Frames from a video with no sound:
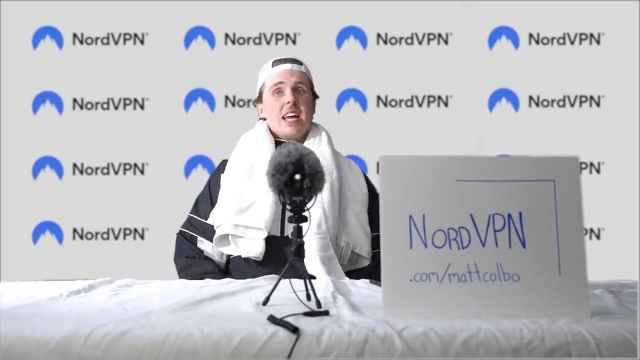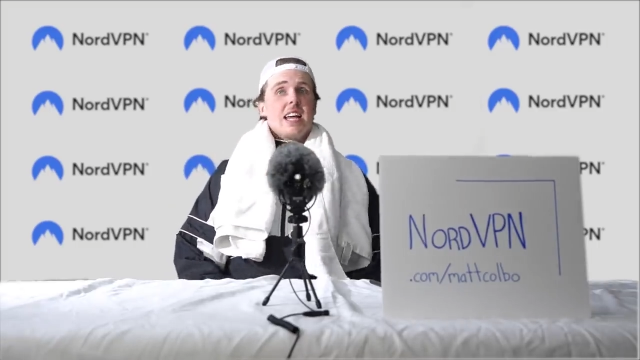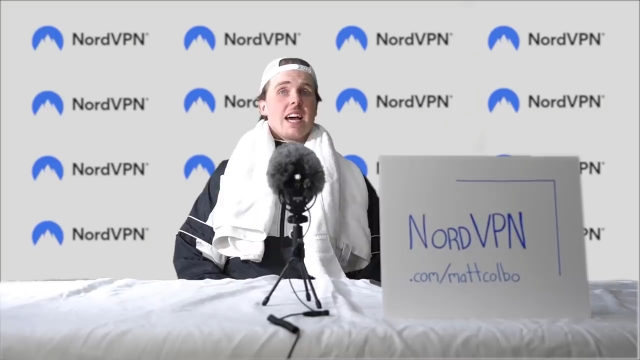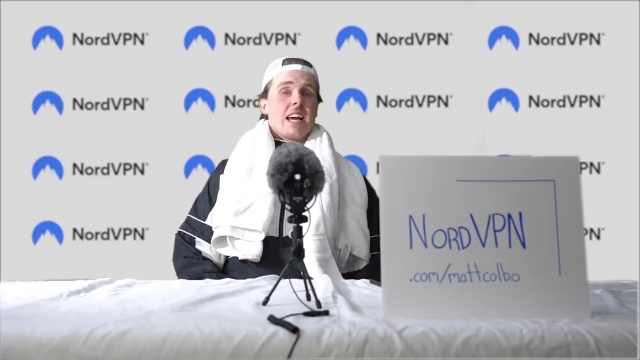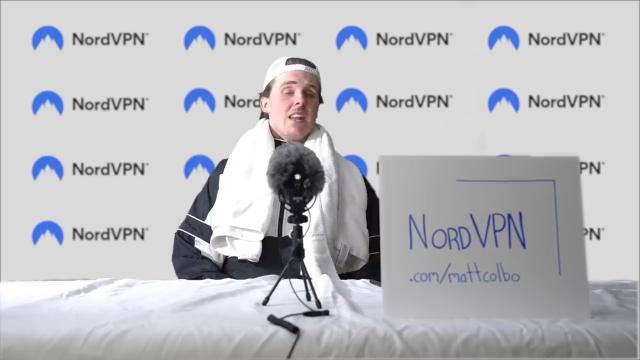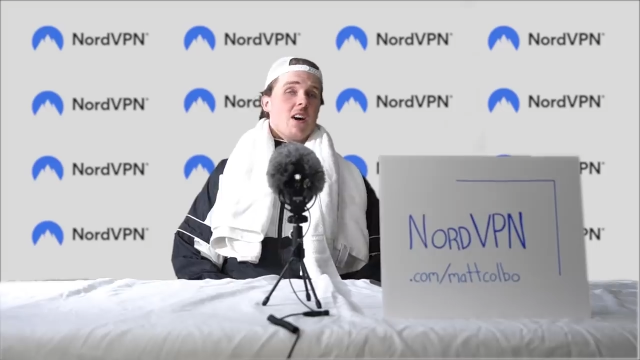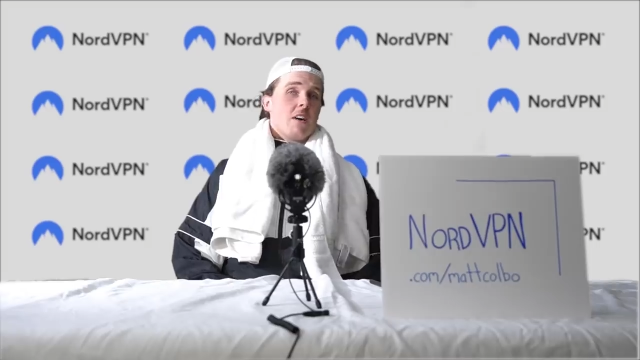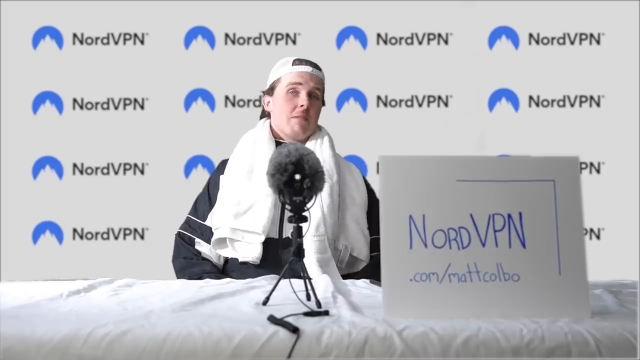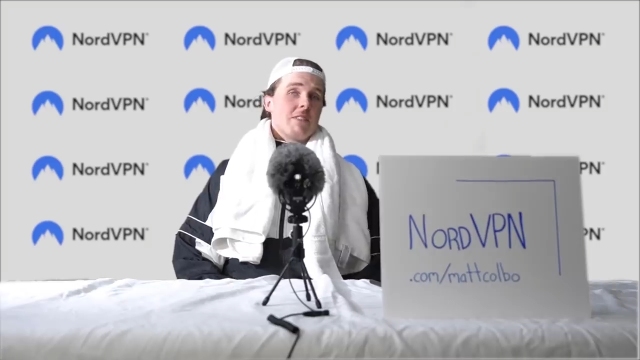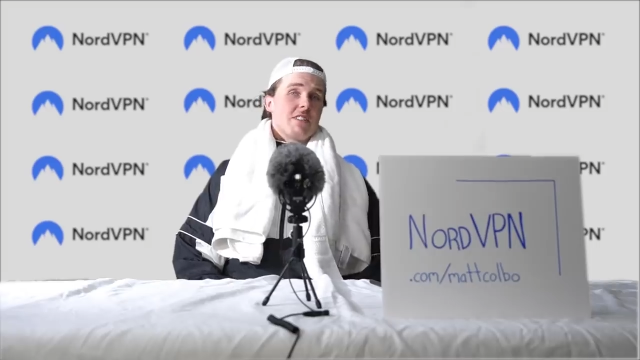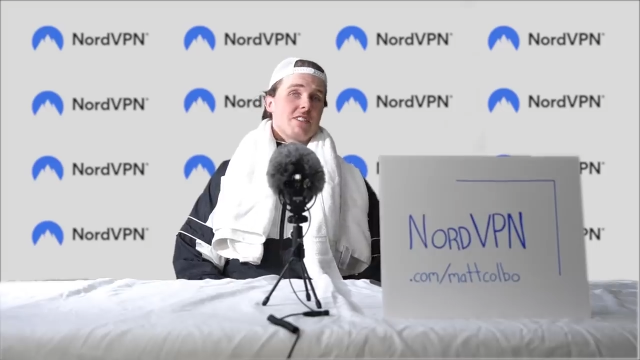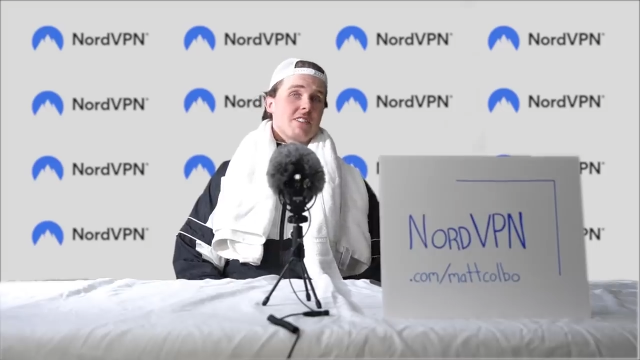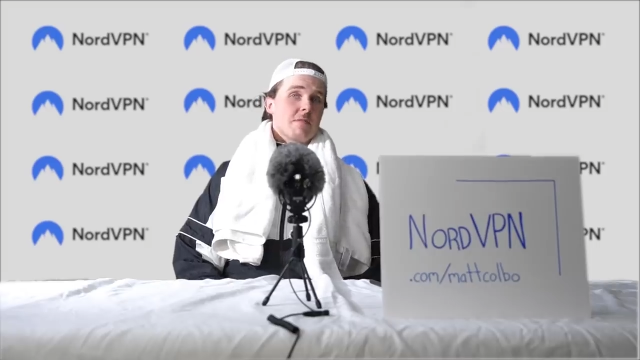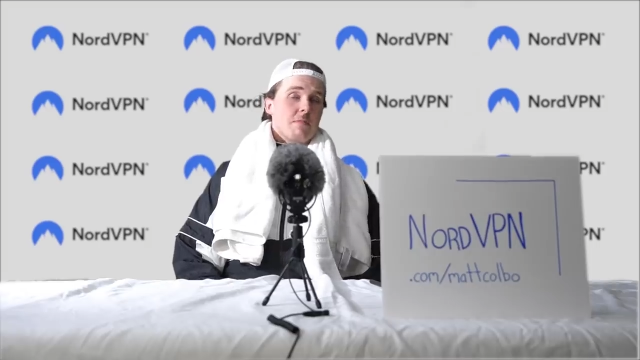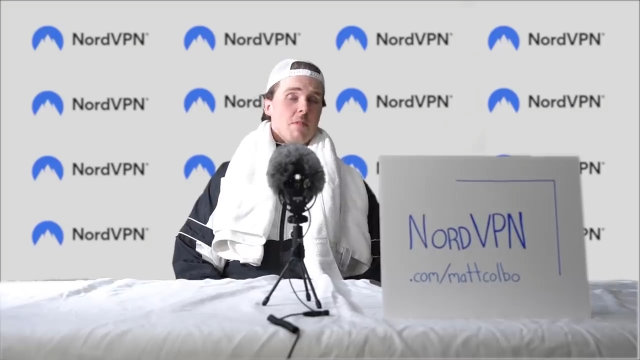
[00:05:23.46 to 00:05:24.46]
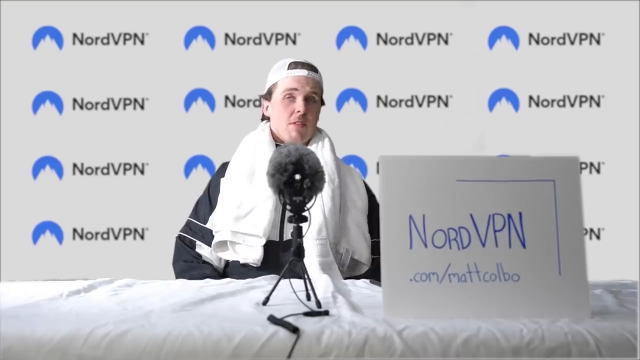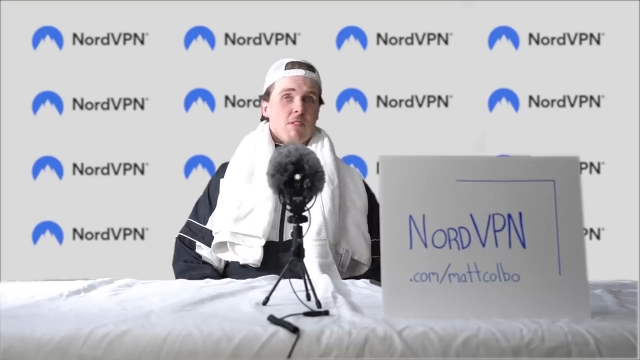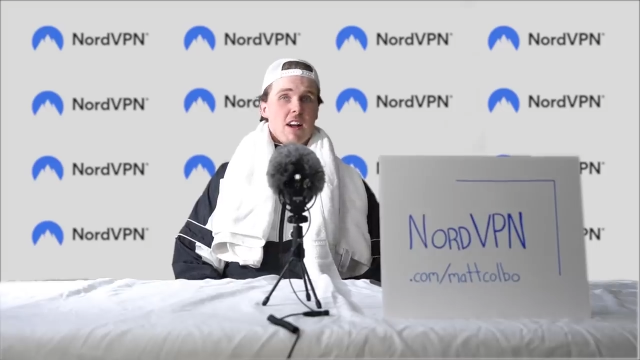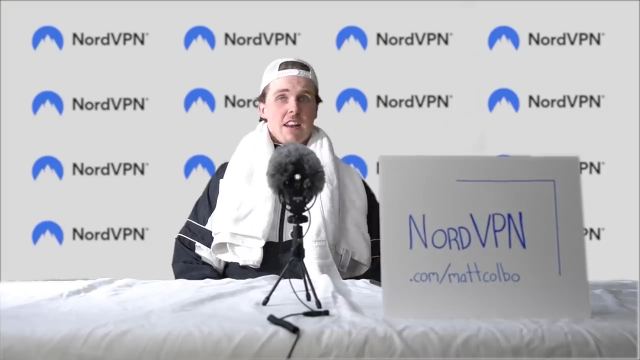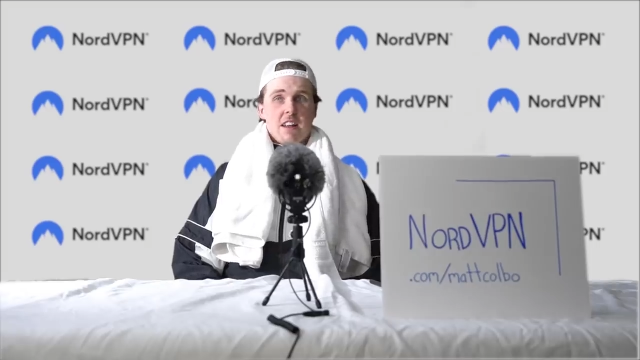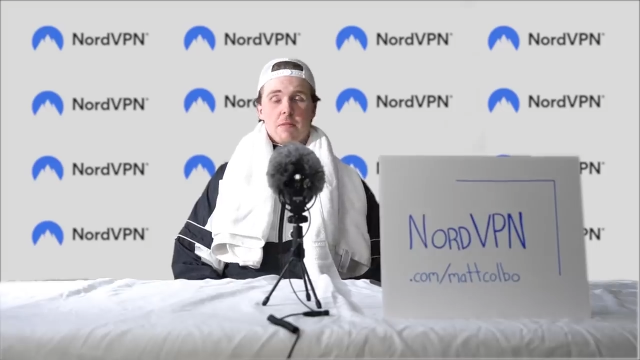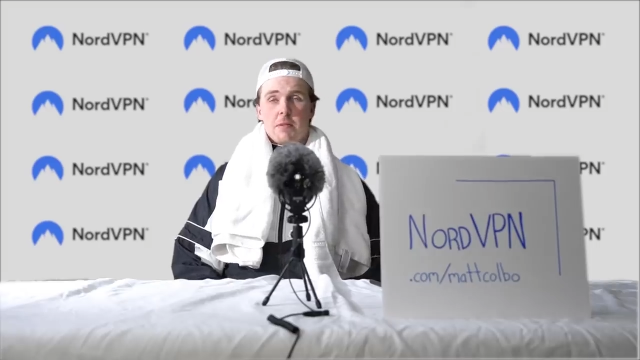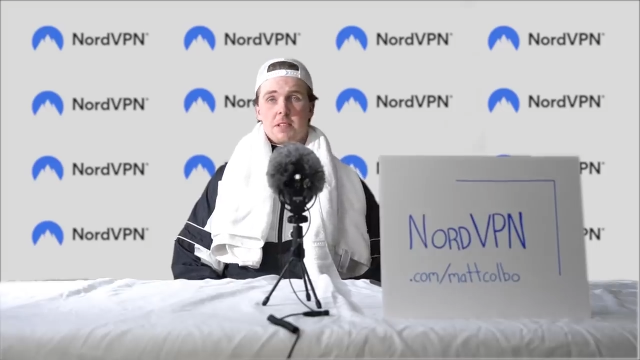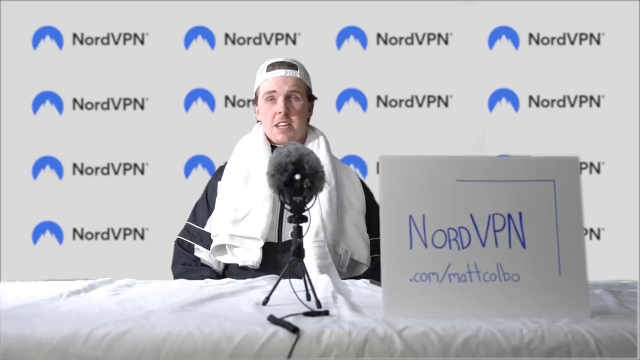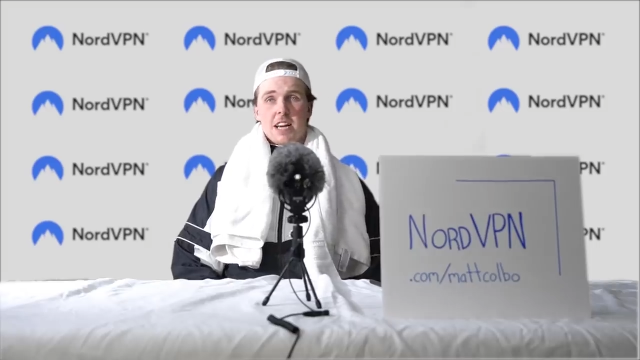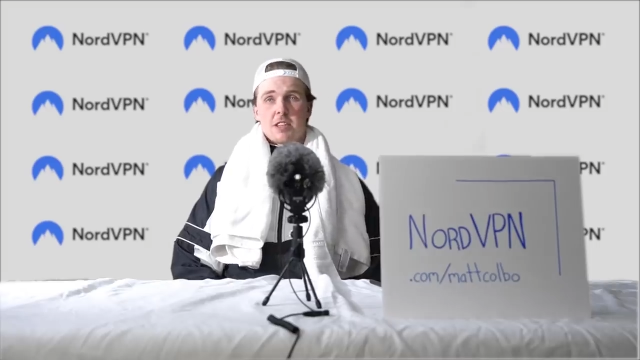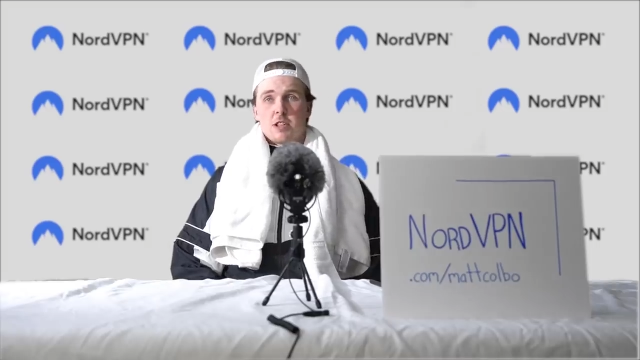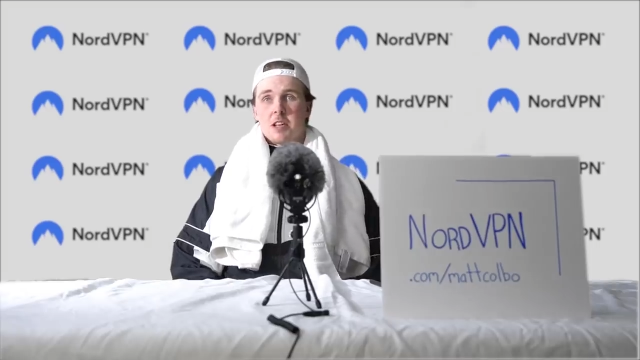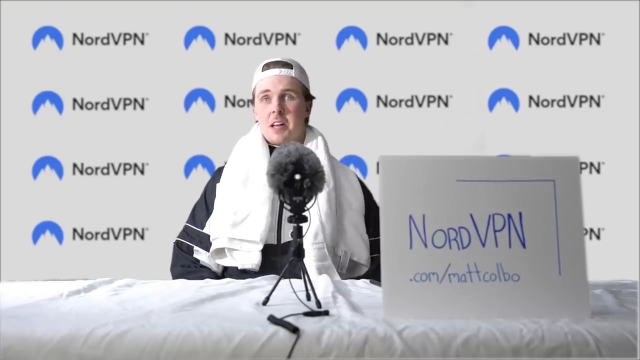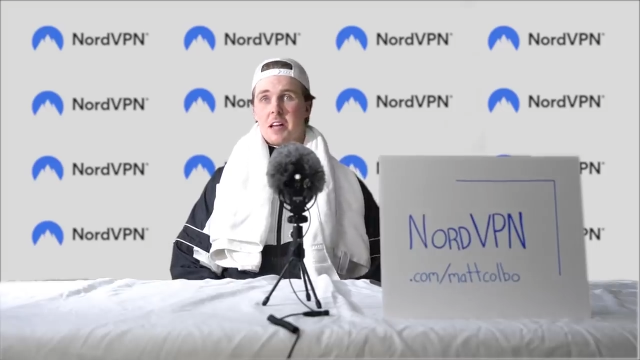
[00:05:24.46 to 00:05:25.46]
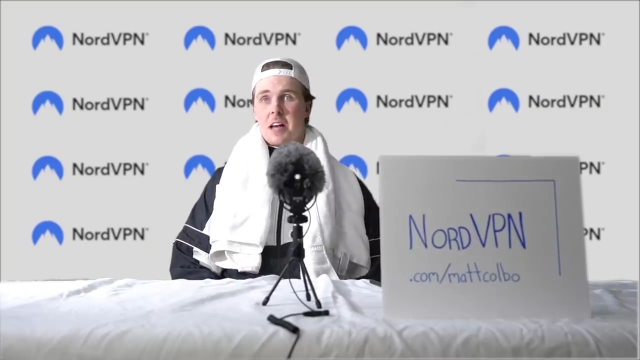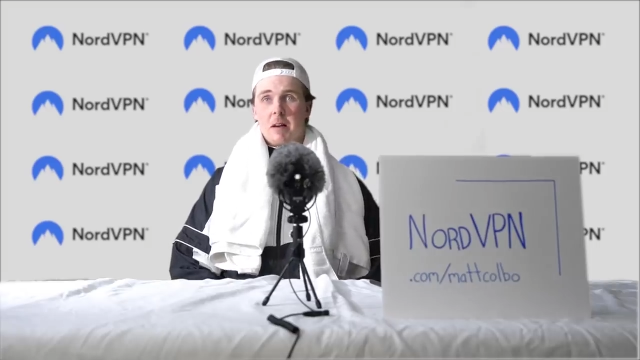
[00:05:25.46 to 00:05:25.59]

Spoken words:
Yeah, no, I mean, just simple threat protection.